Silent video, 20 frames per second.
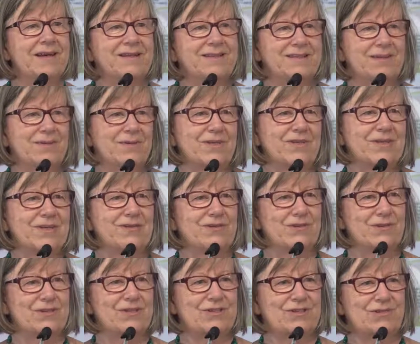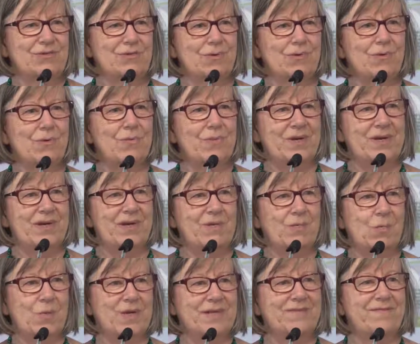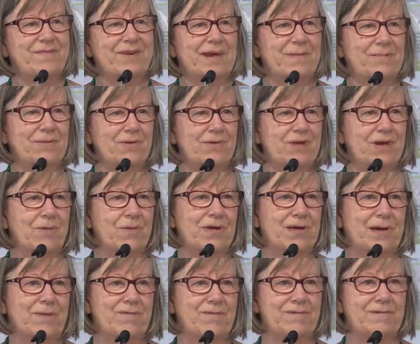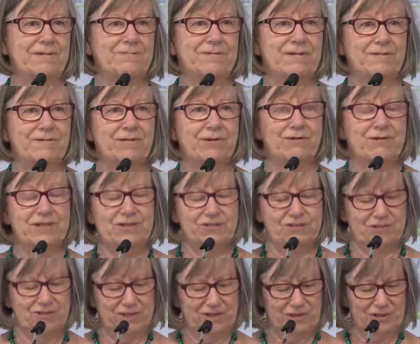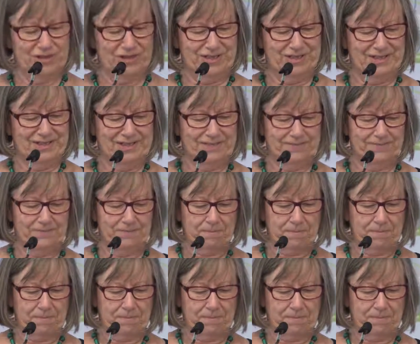So we're just used to all being one family, although we come from different Christian traditions.